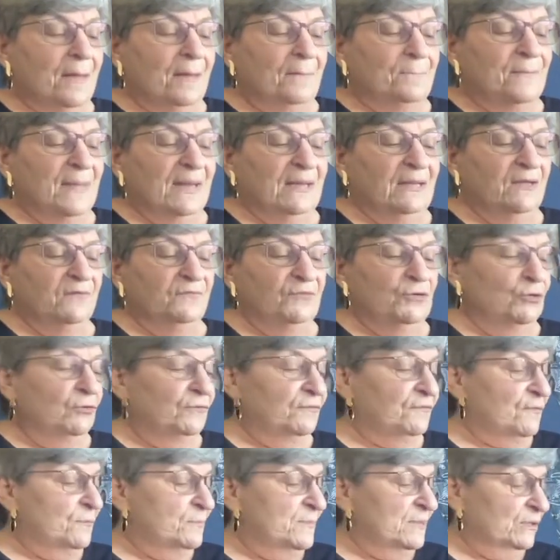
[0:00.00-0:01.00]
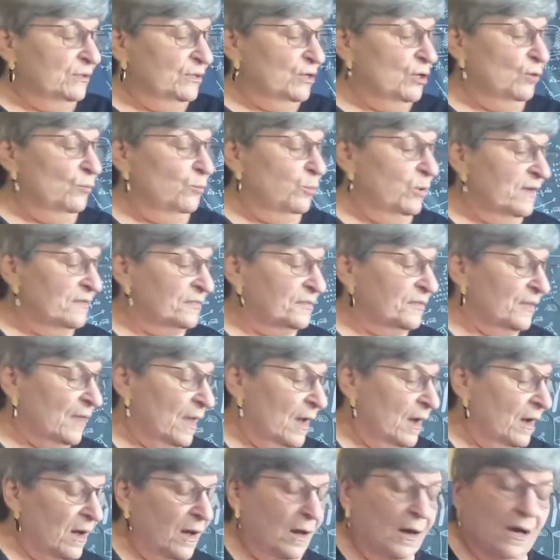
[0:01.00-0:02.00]
Many of you are familiar with
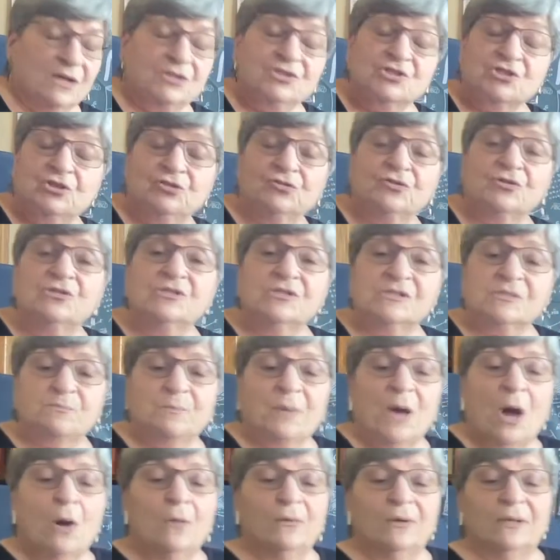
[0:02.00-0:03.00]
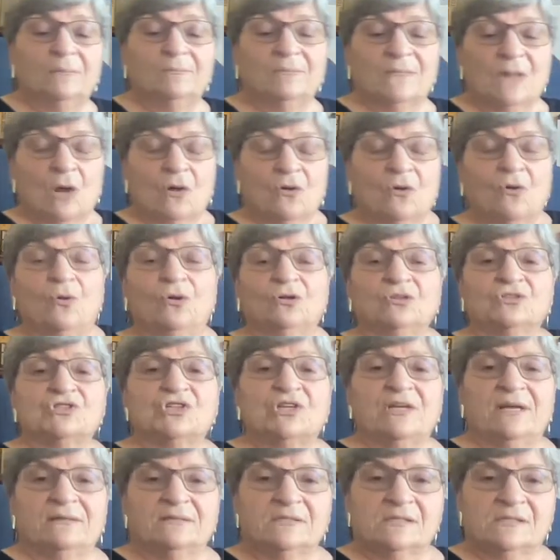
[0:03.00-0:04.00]
a children's poet called
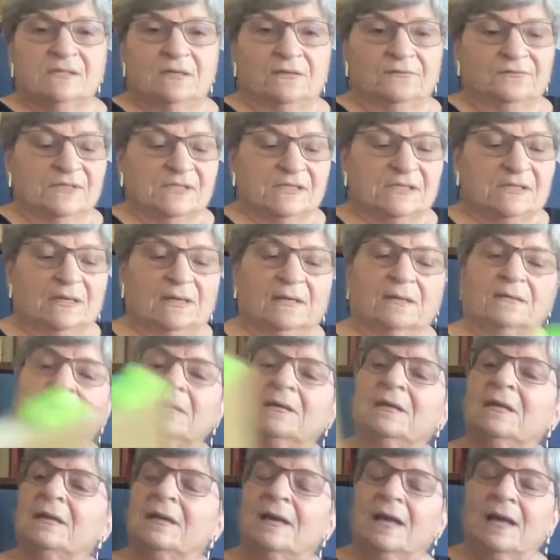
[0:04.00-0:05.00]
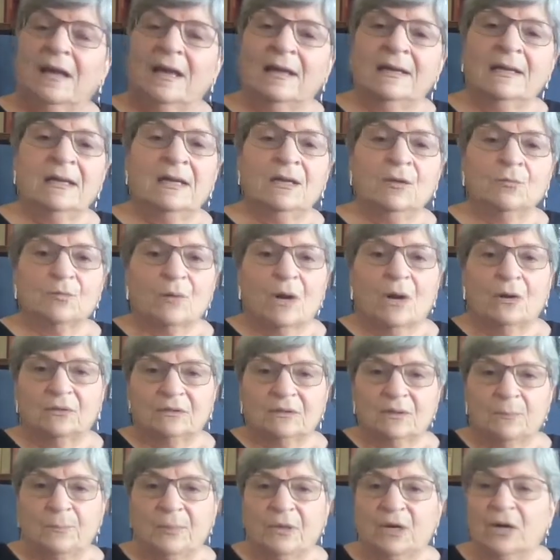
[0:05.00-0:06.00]
Shel Silverstein, and he wrote
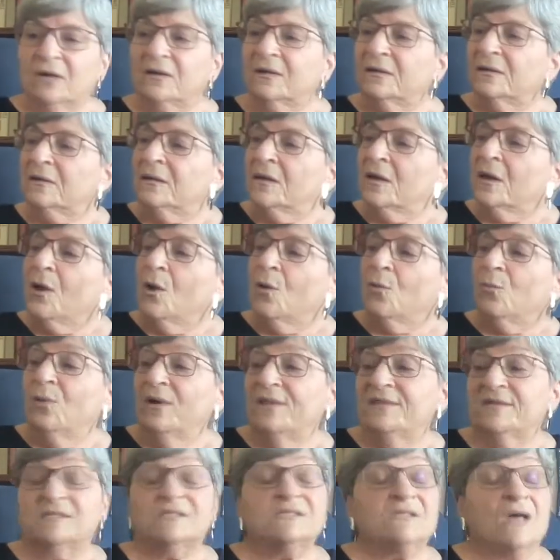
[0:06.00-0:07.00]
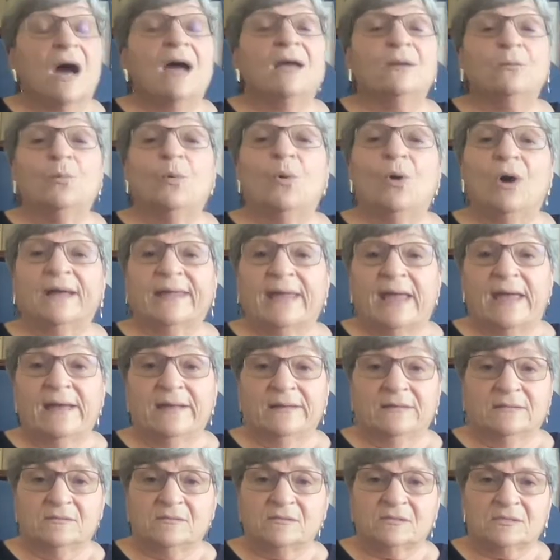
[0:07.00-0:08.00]
the book Where the Sidewalk
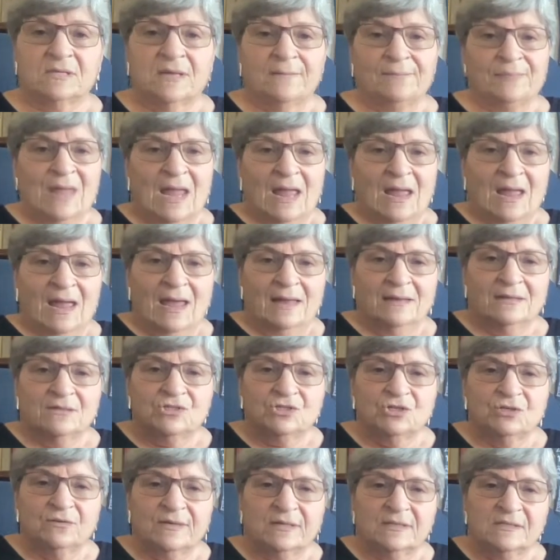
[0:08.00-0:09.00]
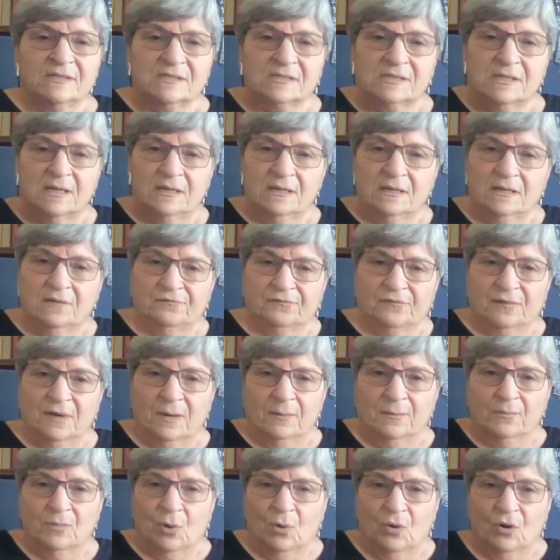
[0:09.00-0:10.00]
Ends. And as you can see
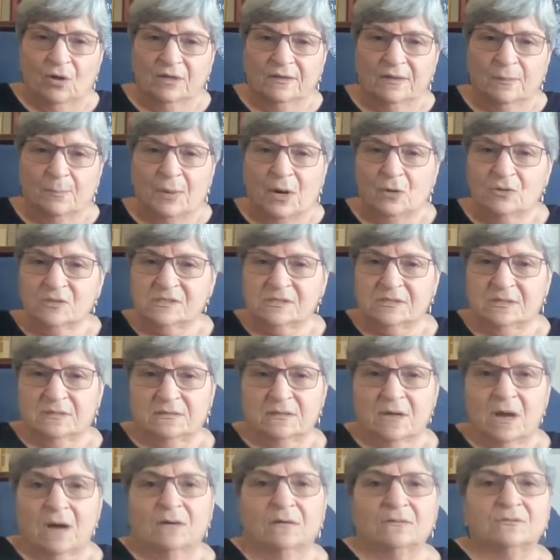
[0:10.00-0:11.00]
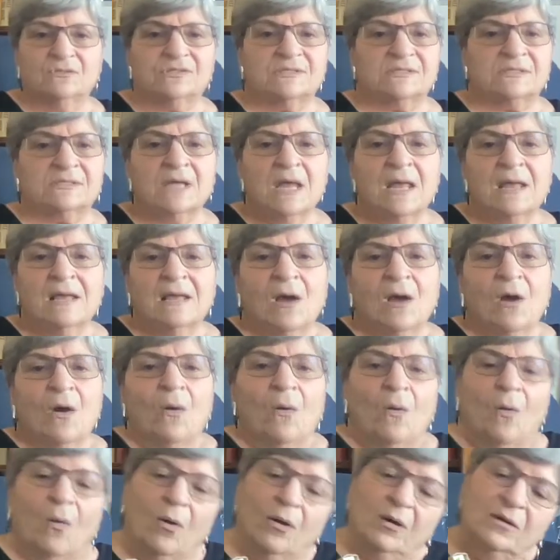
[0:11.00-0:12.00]
from all of the post-it notes,
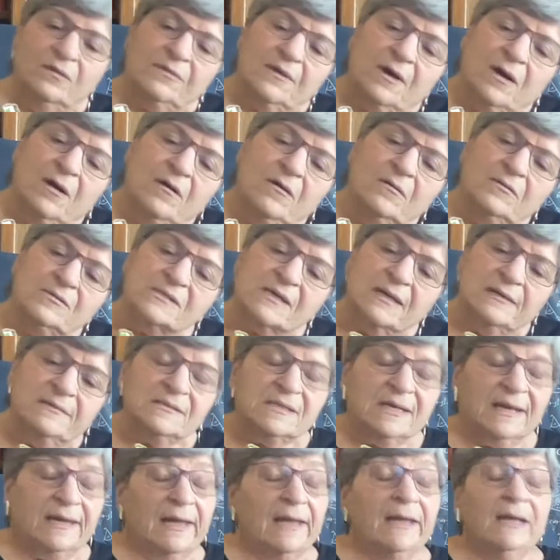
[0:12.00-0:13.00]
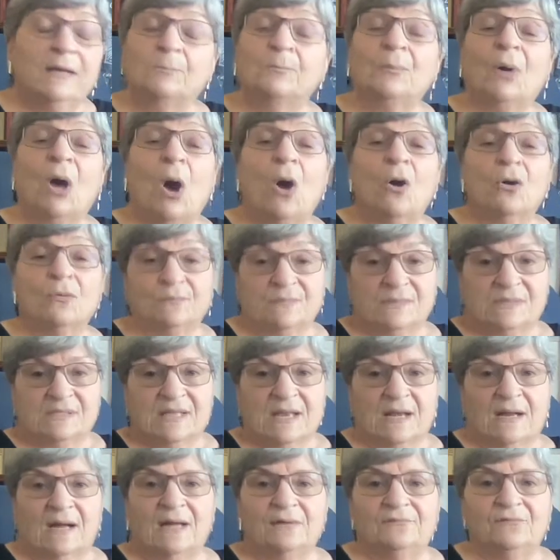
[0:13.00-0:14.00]
all of those indicate poems
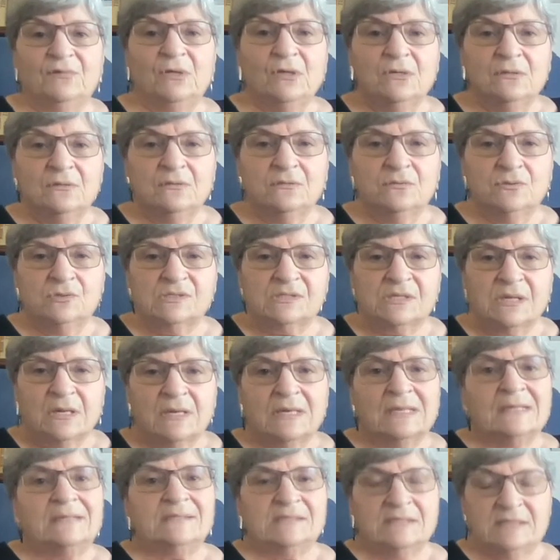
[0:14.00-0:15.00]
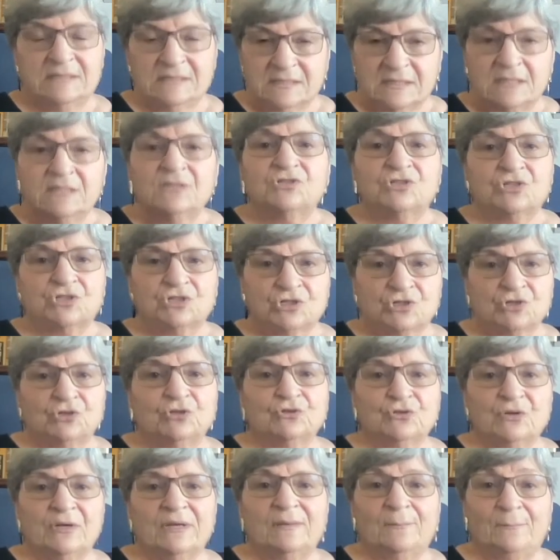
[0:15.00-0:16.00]
that I've used to teach
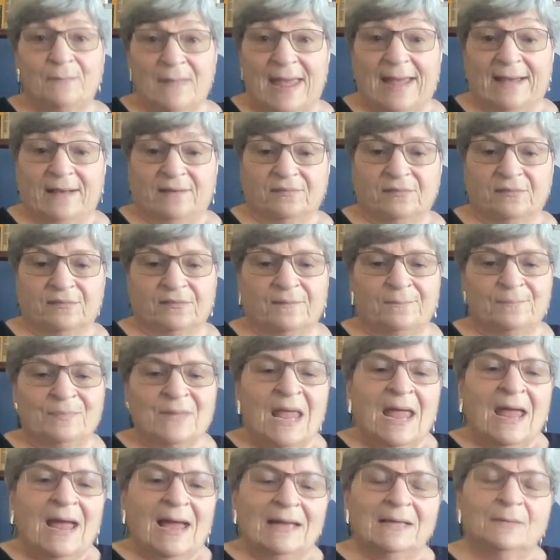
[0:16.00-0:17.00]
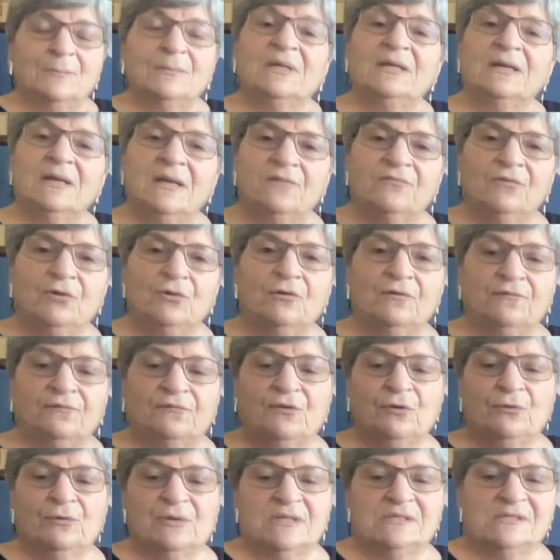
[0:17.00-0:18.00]
children math. And I'm going to give you a
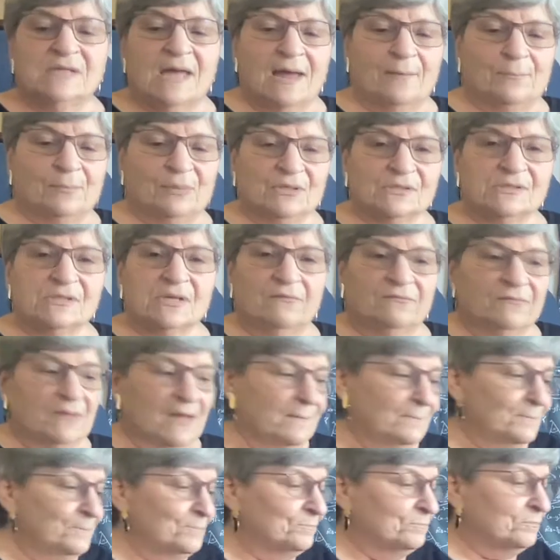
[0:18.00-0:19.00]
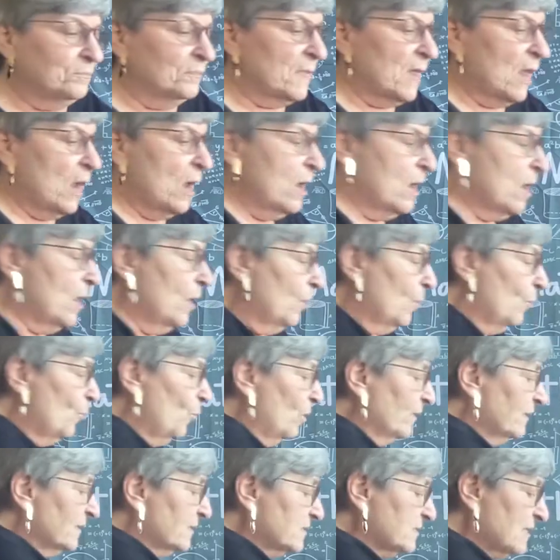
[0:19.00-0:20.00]
few examples of them.
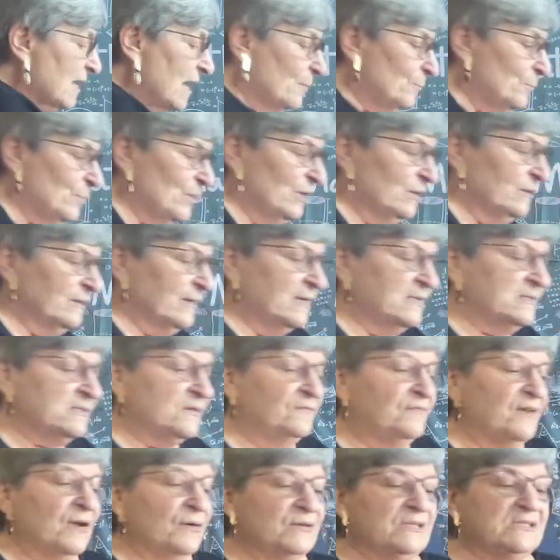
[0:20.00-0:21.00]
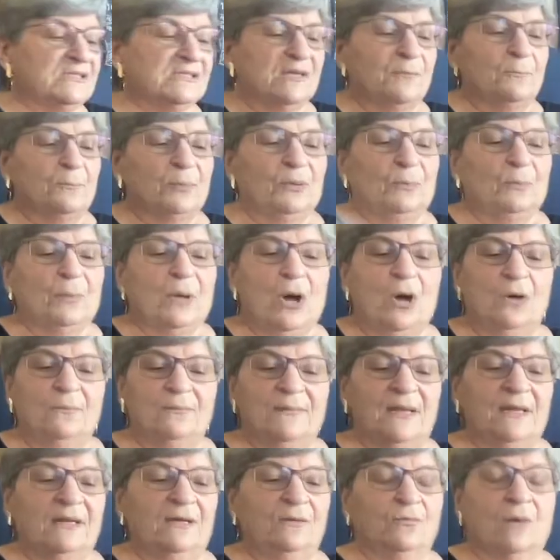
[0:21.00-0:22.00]
One example is a very simple poem
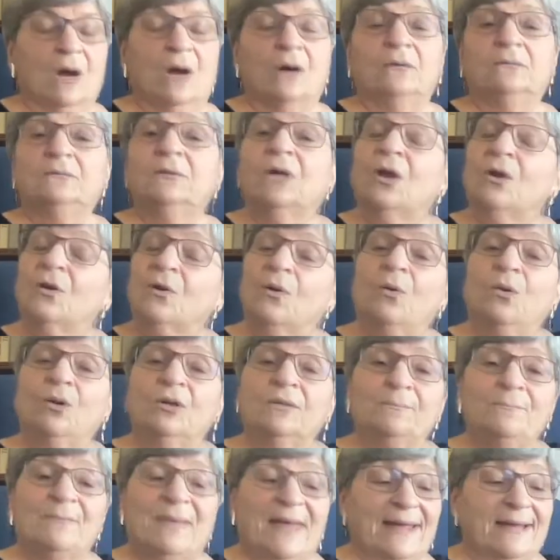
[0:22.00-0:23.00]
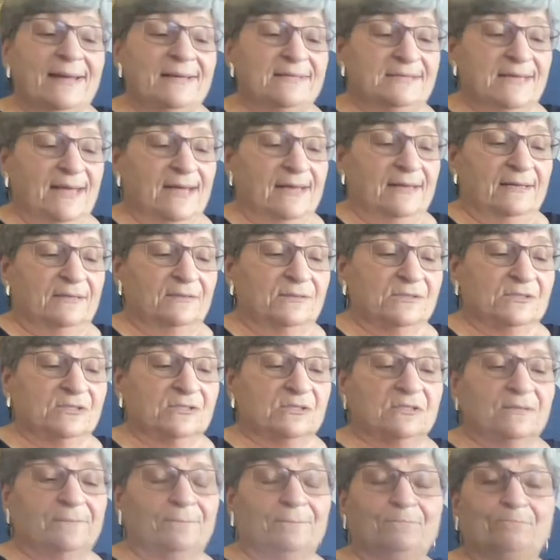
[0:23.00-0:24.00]
that he wrote called
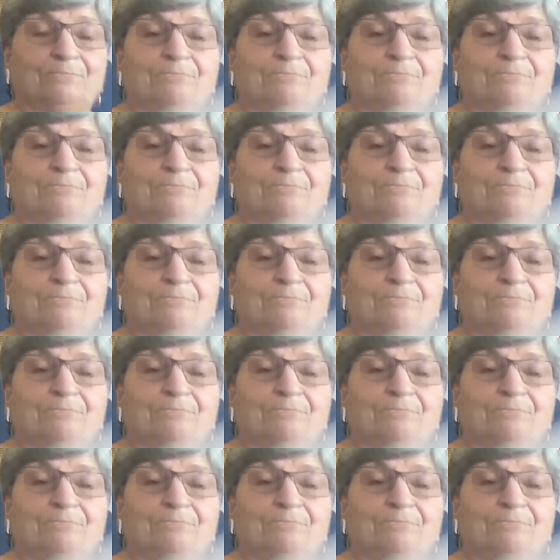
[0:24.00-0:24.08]
Band-Aids.